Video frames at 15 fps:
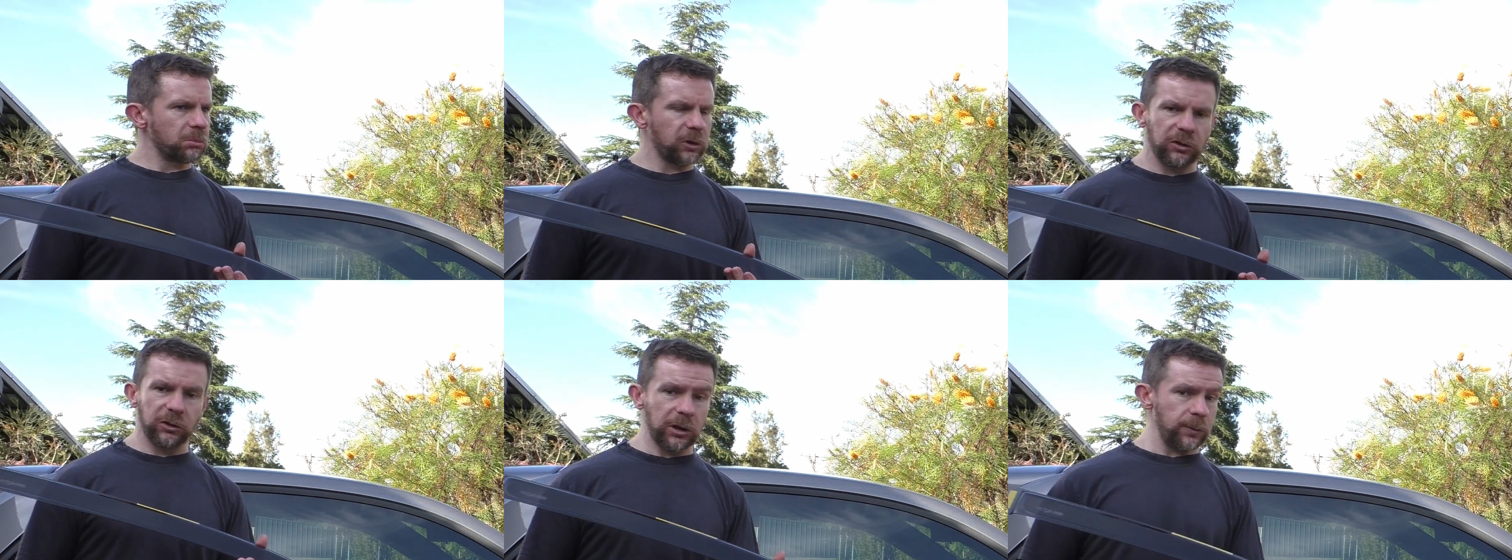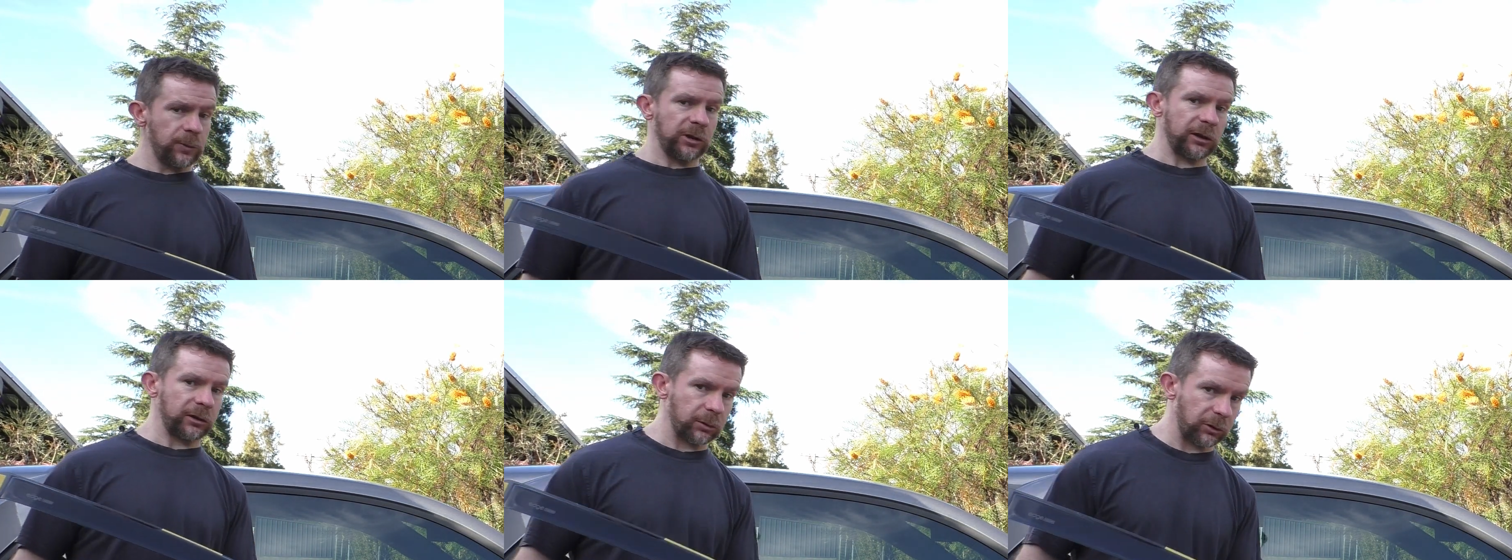see if
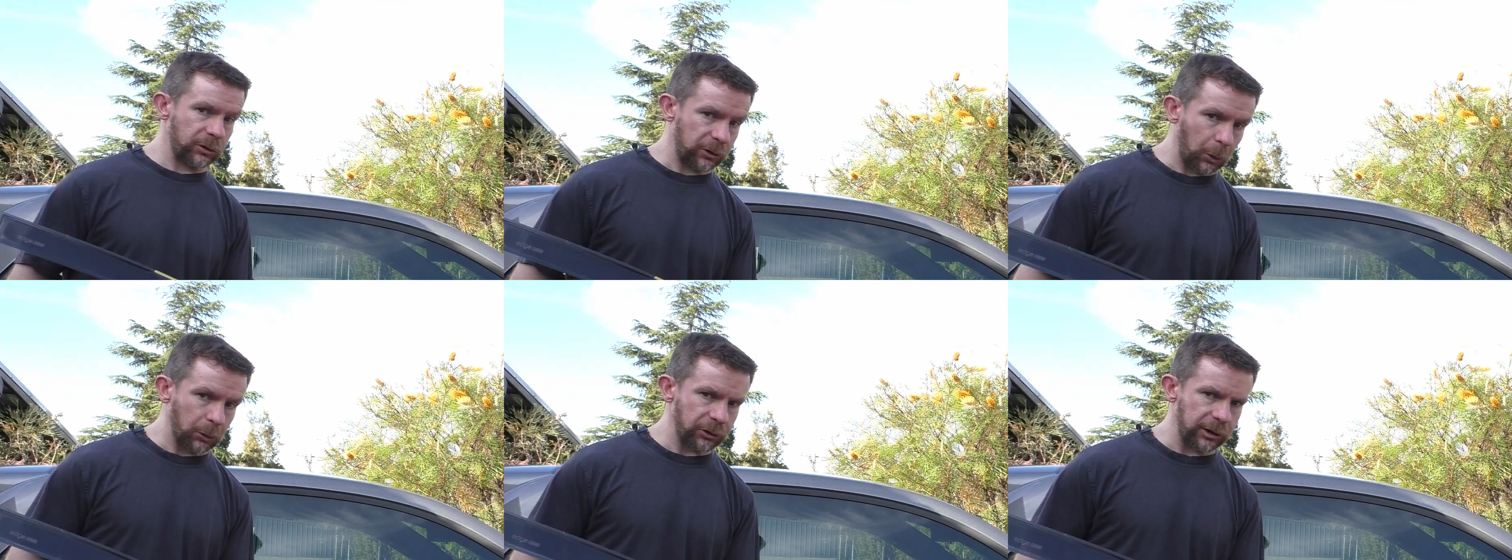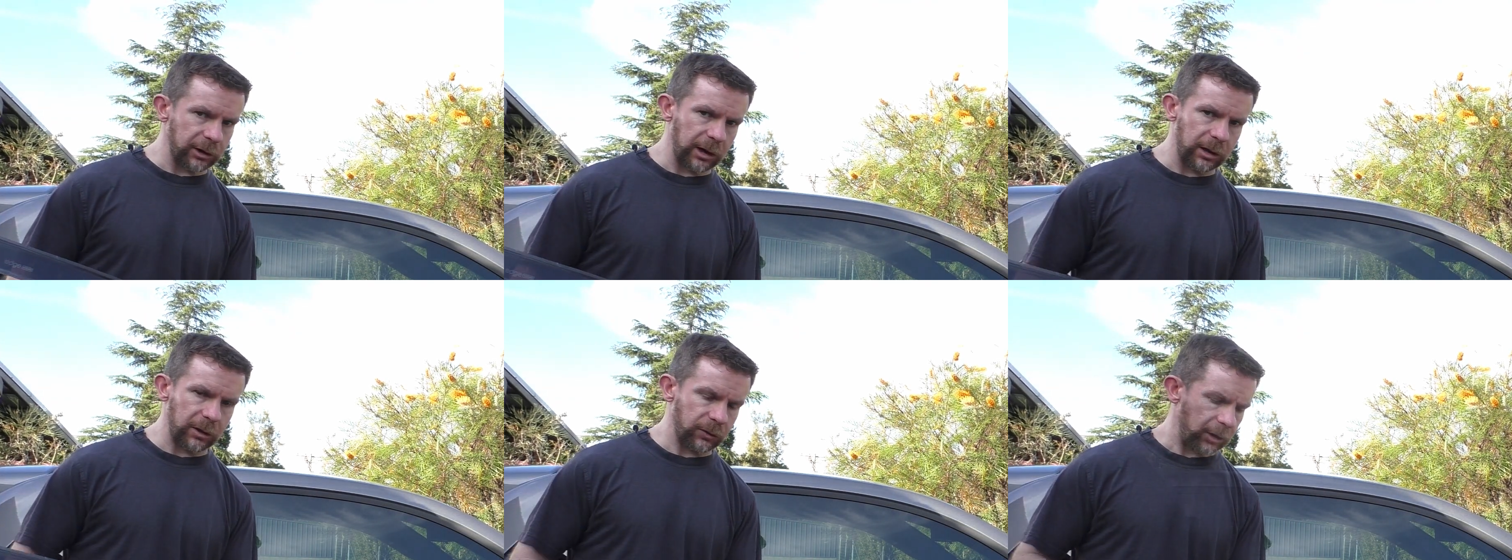it's actually resulted
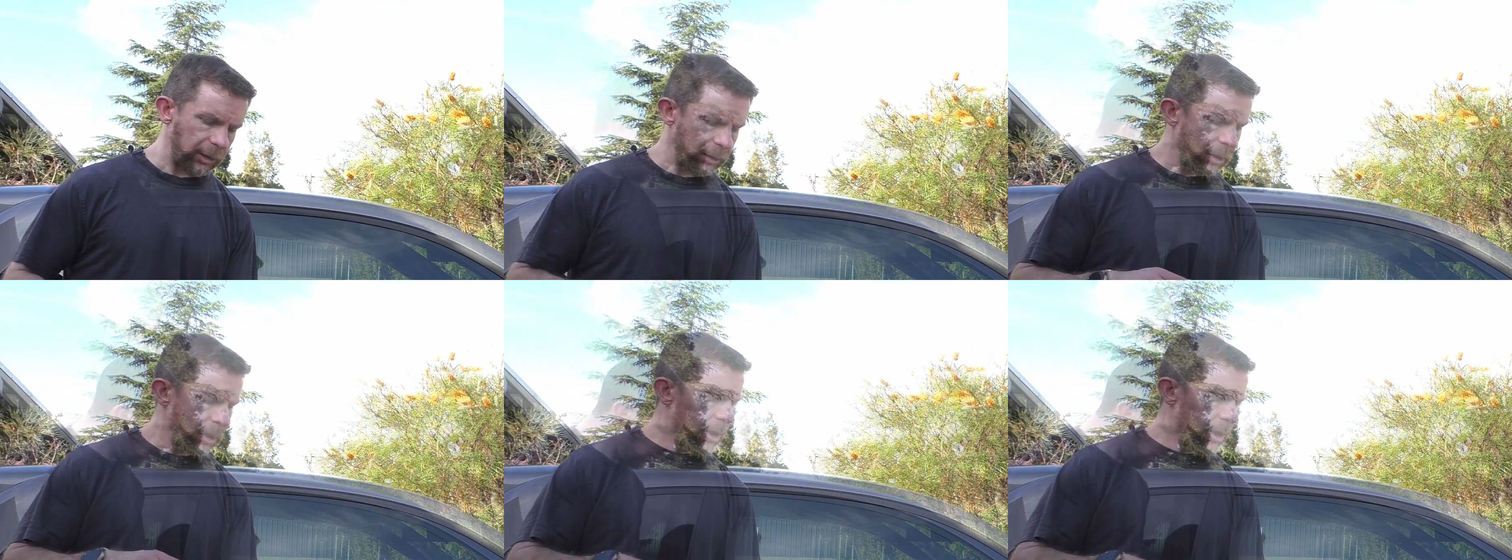in anything.